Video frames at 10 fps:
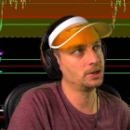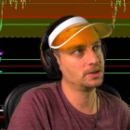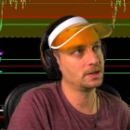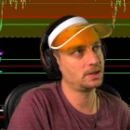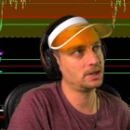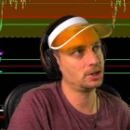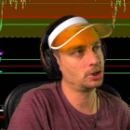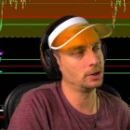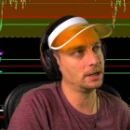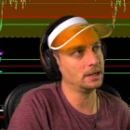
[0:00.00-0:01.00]
is
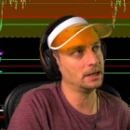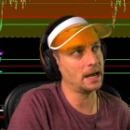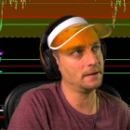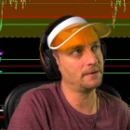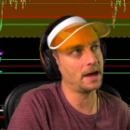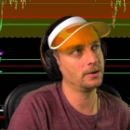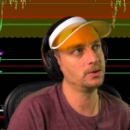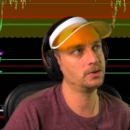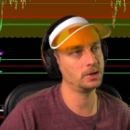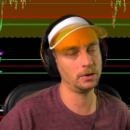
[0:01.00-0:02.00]
essentially a
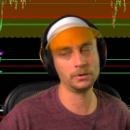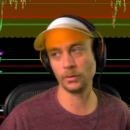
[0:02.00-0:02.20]
value zone